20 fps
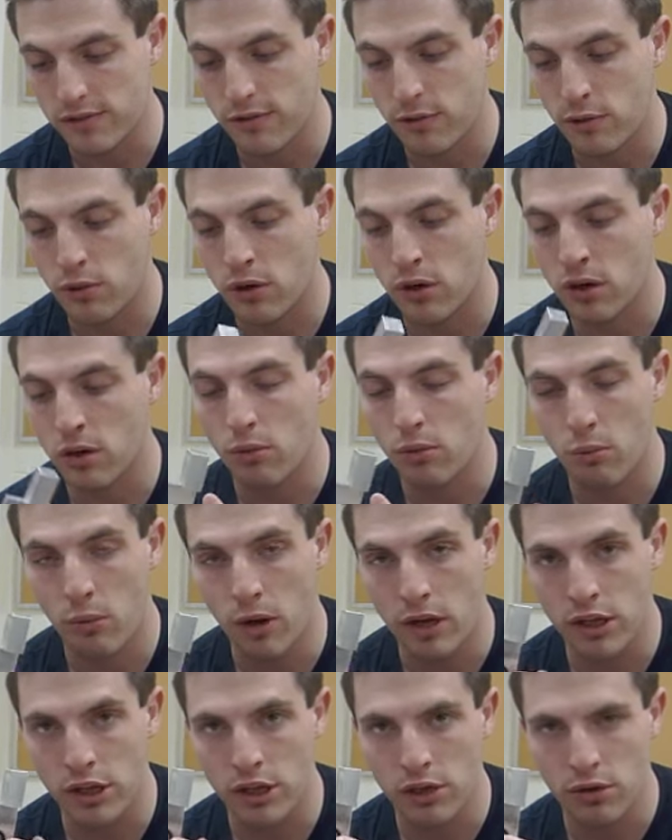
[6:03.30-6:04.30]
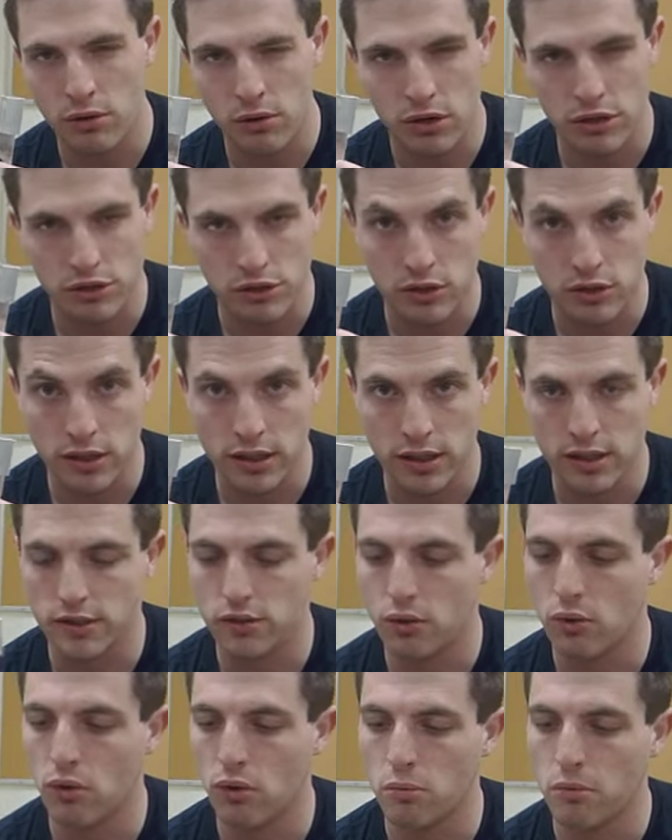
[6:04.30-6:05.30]
for when you are drilling this
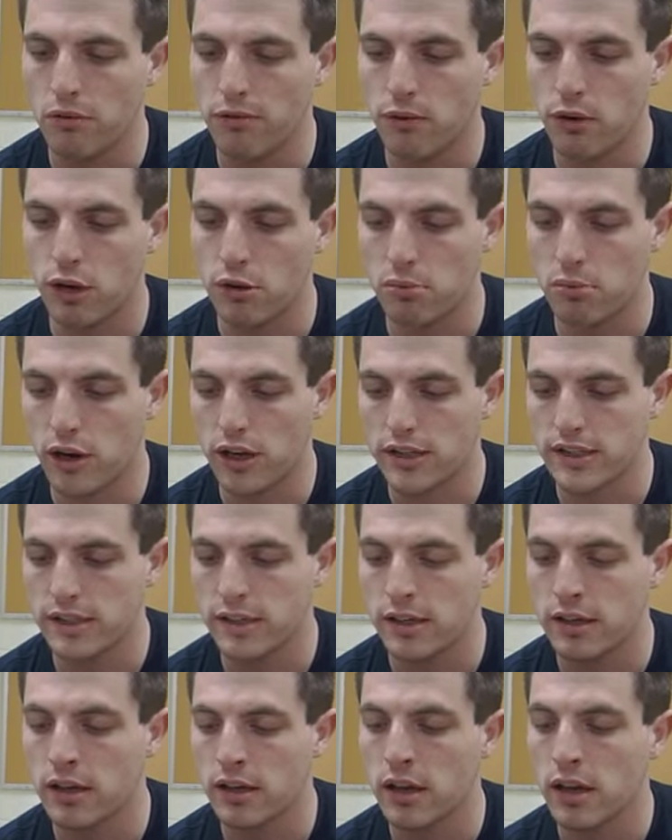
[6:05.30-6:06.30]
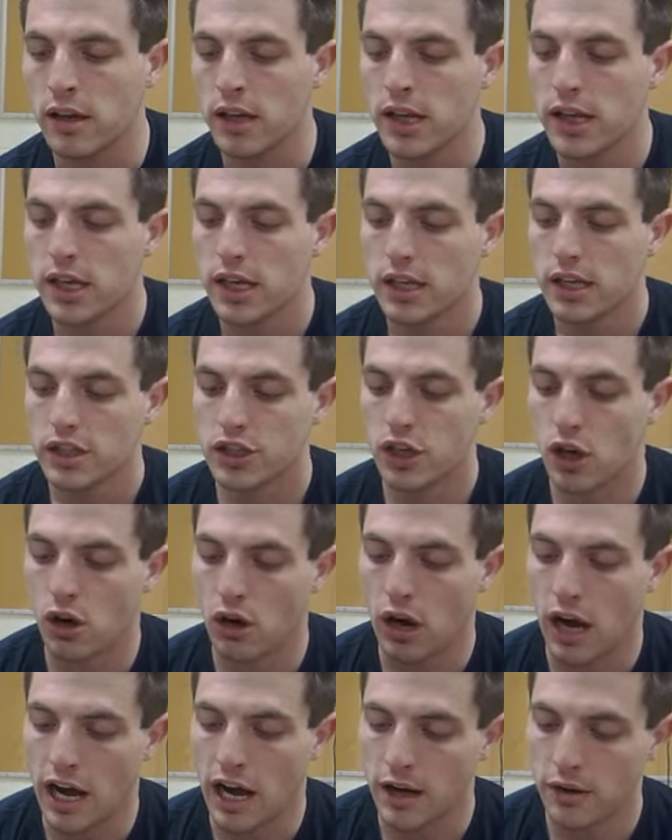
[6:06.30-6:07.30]
hole before you press it in.
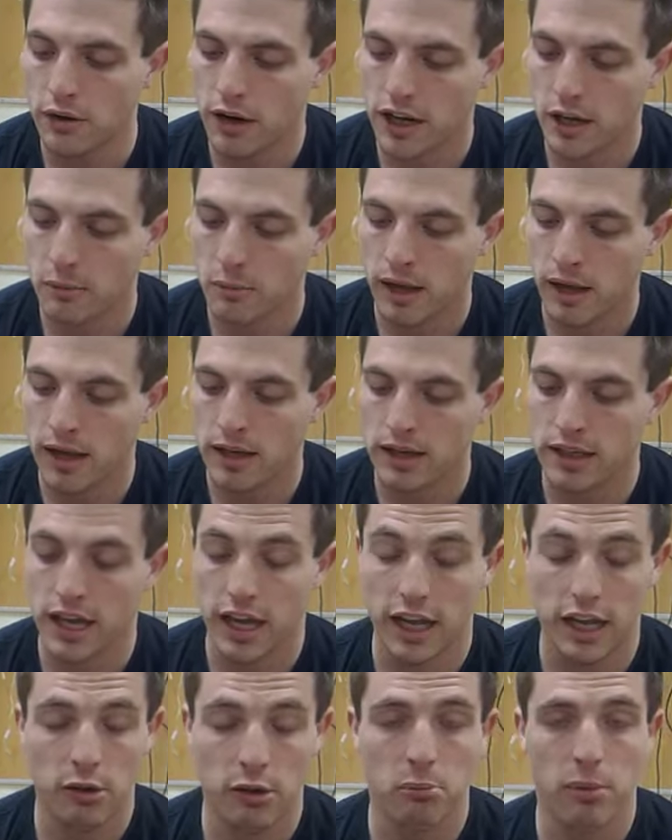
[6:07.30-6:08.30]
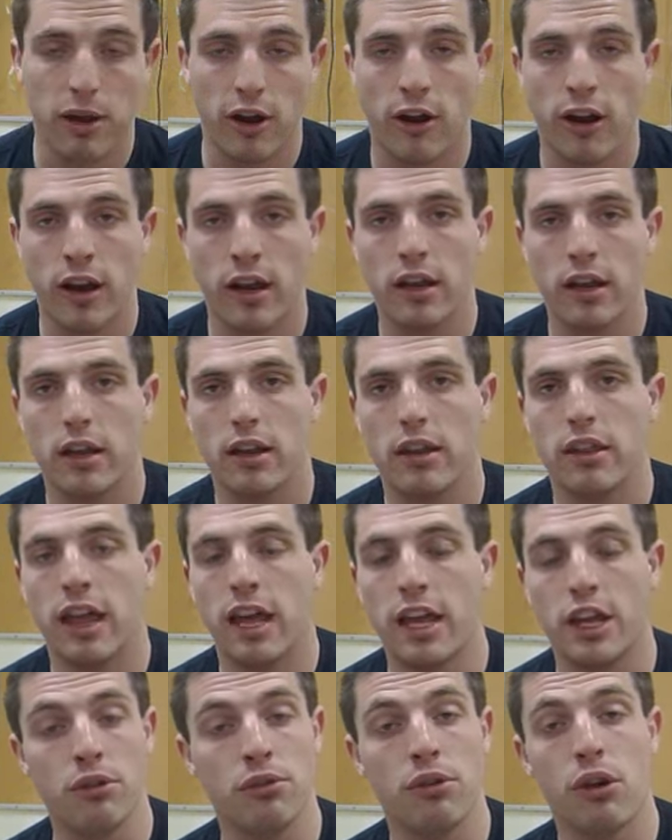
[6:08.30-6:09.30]
So I'd recommend getting a bearing
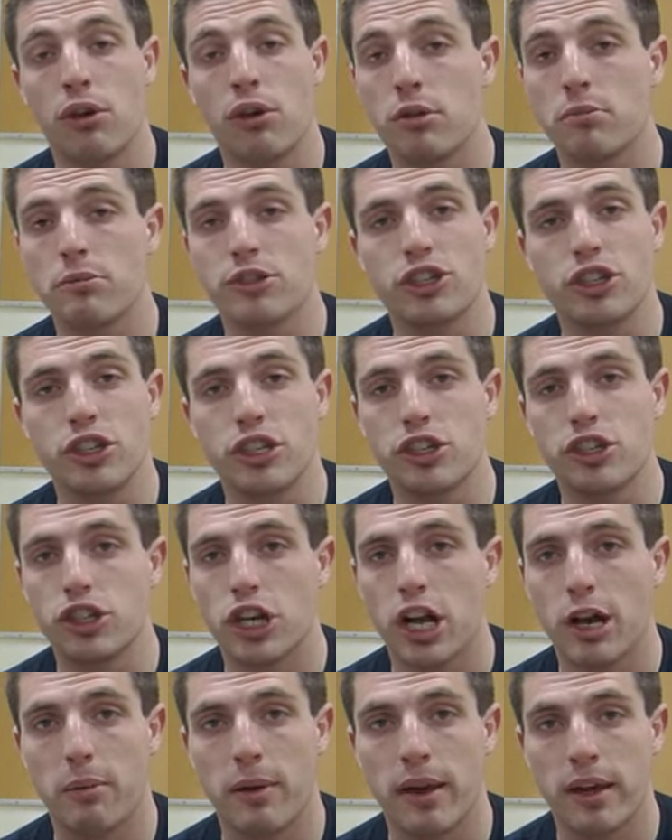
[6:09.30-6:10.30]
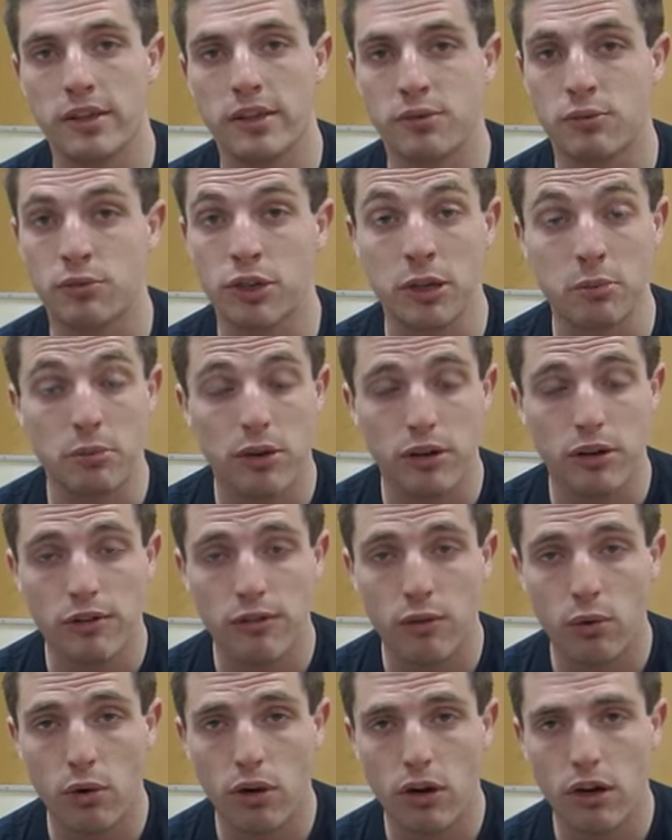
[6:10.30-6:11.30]
that you know your machine shop has a reamer
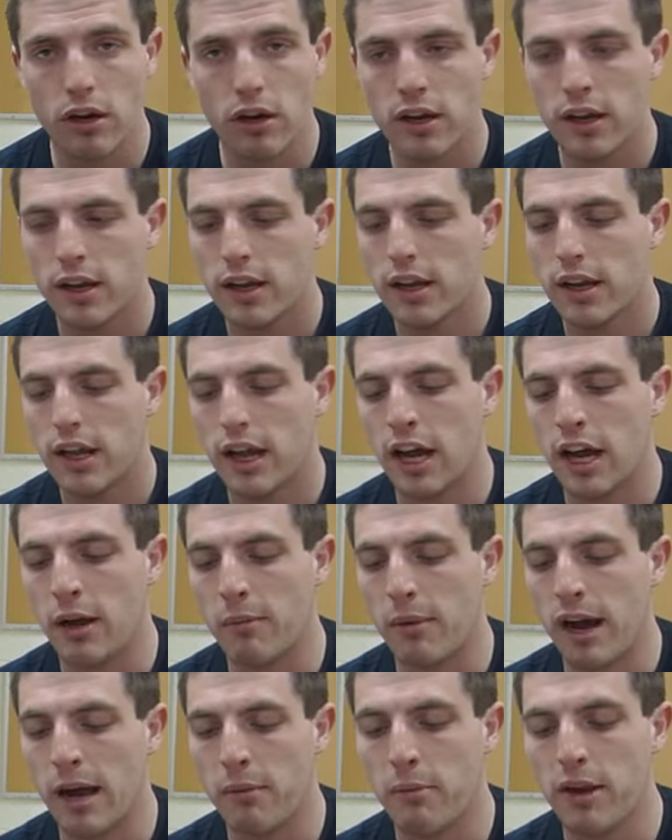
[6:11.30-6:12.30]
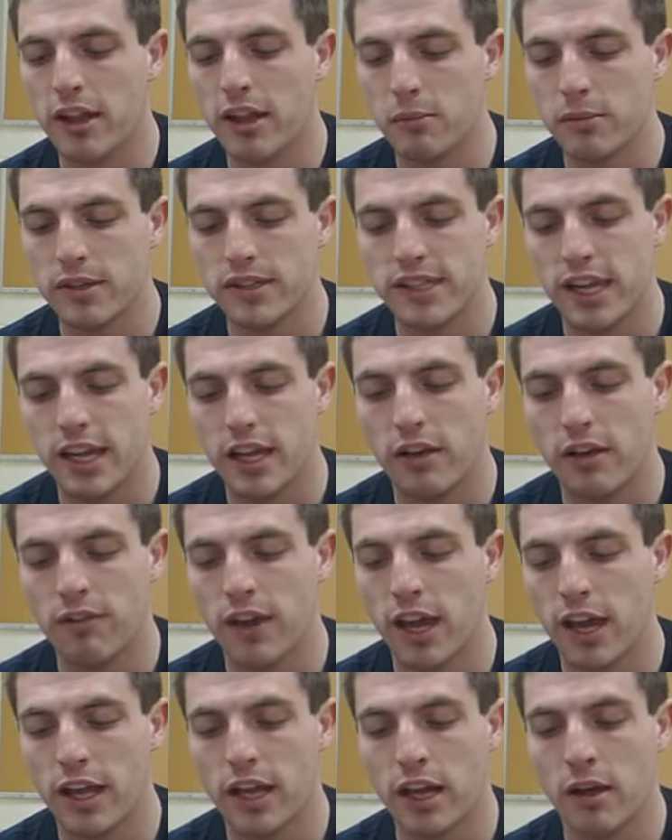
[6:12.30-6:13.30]
for. I made the mistake of
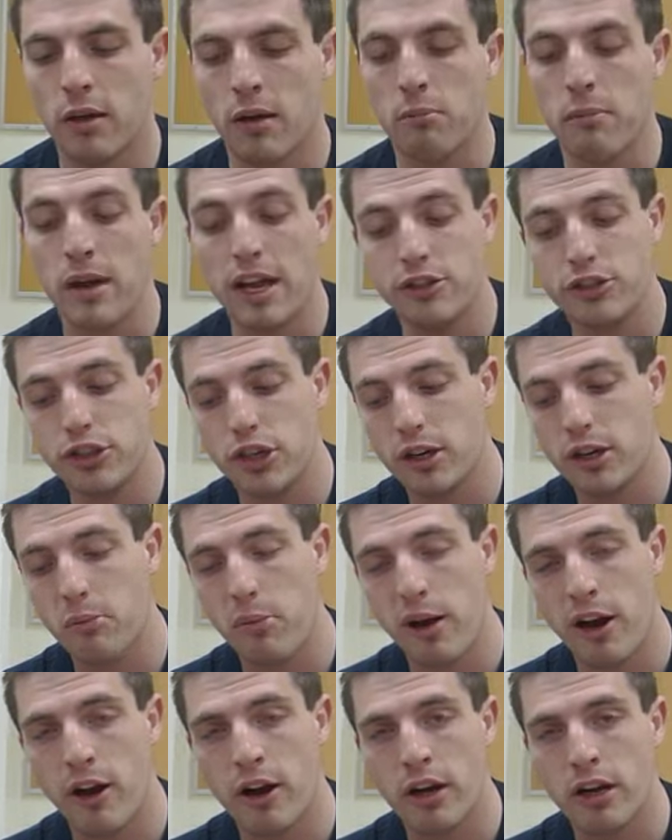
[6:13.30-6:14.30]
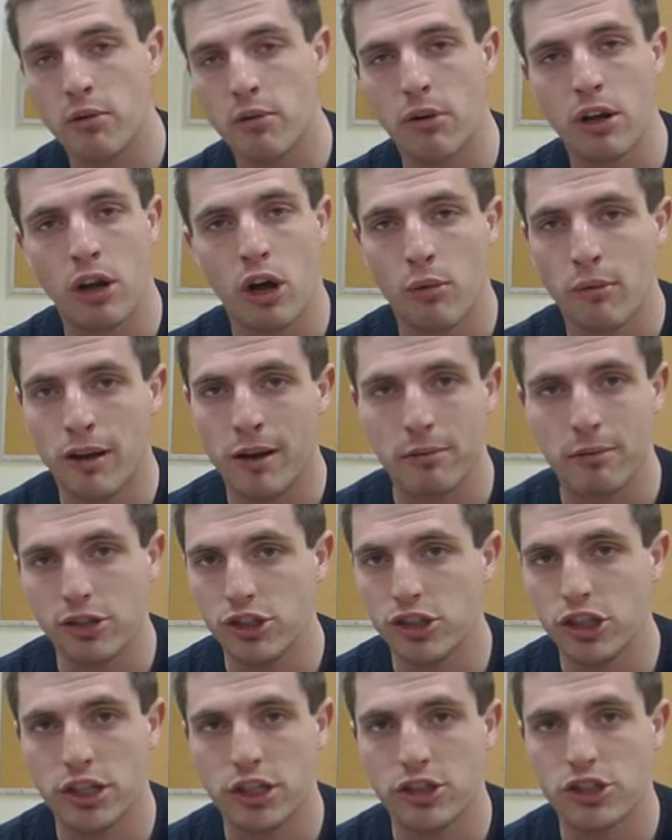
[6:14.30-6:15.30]
getting a metric bearing when all my
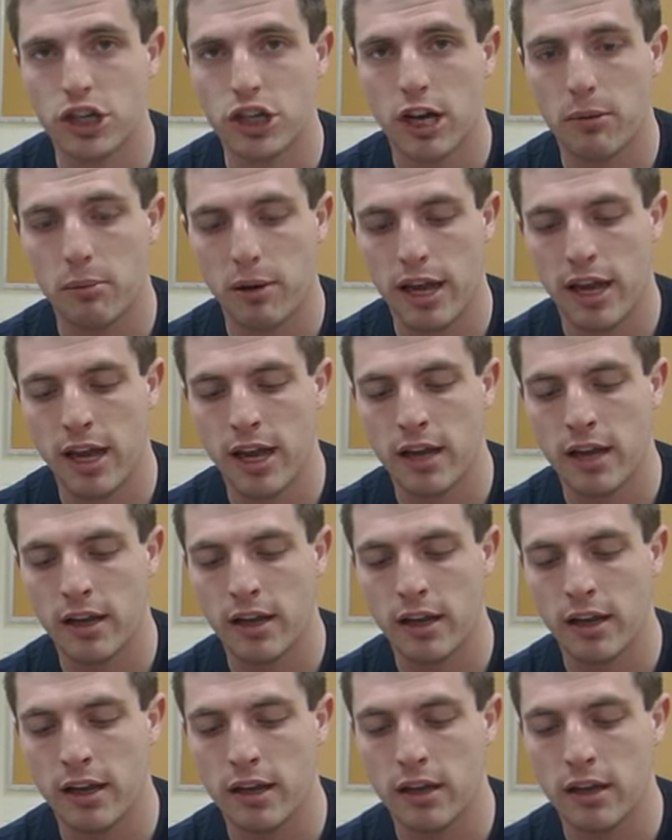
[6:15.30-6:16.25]
machine shop had